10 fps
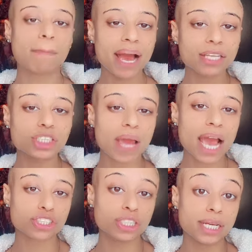And my
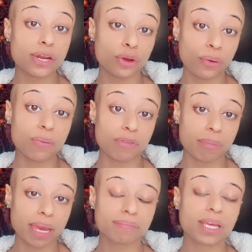pastor actually did
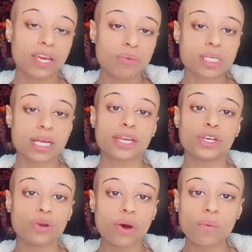agree with me. He was
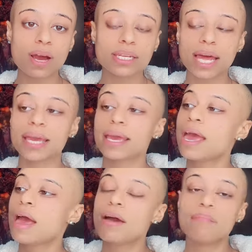like, you know what?
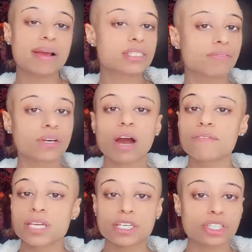Like, based off
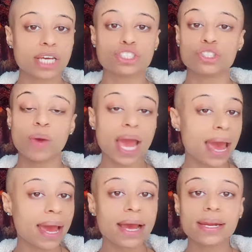the conversation that
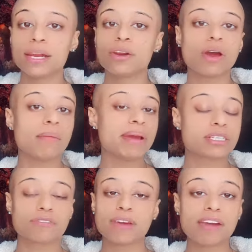you had and
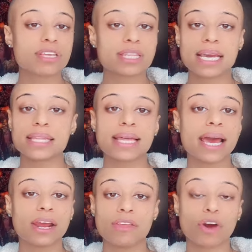based off of
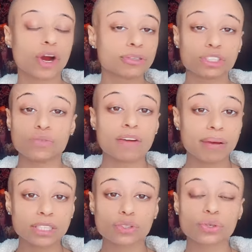everything that and the hurt that
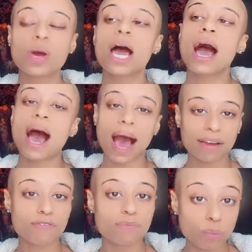you have been through,
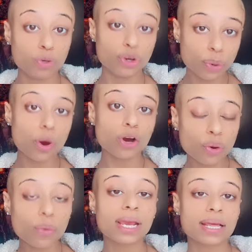I
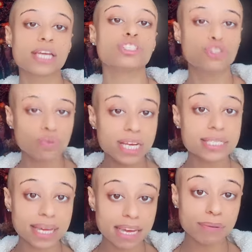do agree that
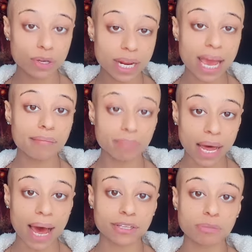you need to keep your
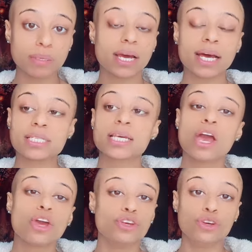dad blocked
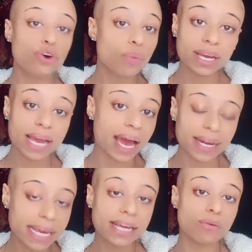because you
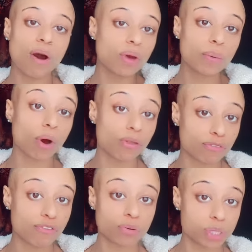got heated while we
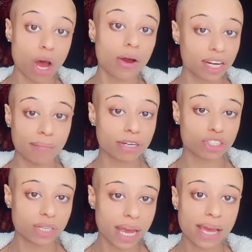were on the phone talking
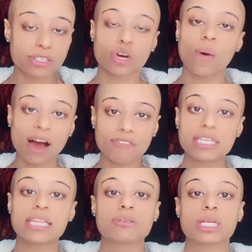about your dad. So
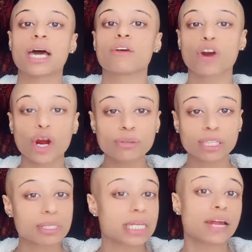obviously there's a lot of
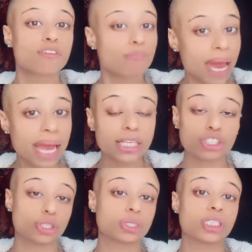hurt, there's a lot of
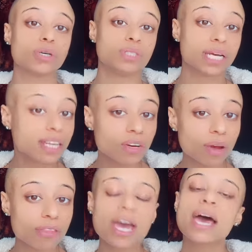pain that you're still
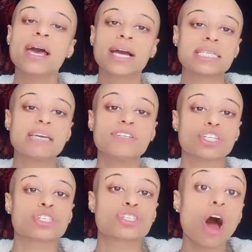dealing with because
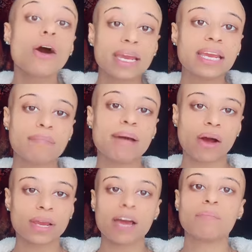even just
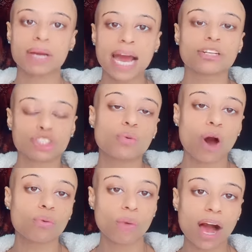talking about him
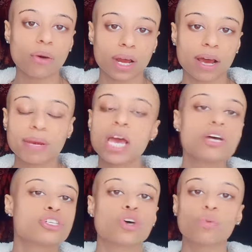got you all riled
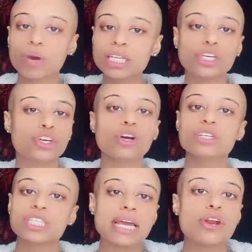up. So really
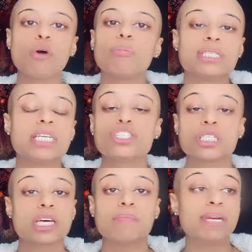you're in no
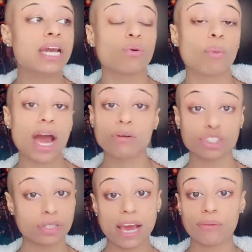position to be
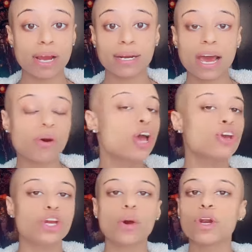around your dad right
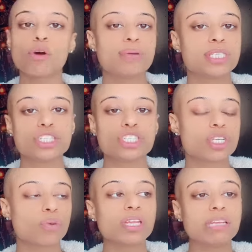now. You're in no
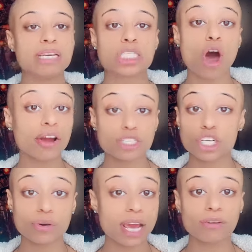position to really be
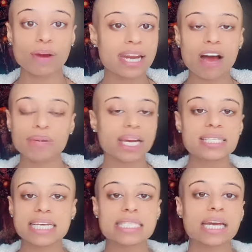talking to your dad right now
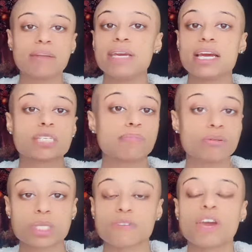because it's going to be
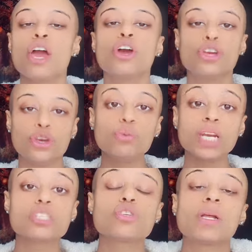explosive.
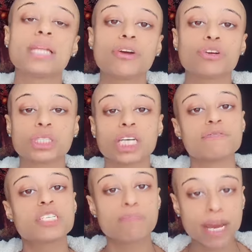You need to allow
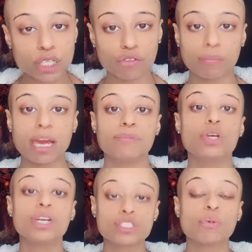yourself space from
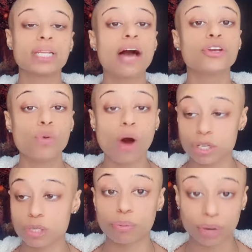him. You need to allow
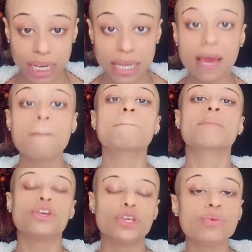you all to breathe breathe.
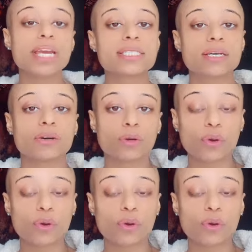You need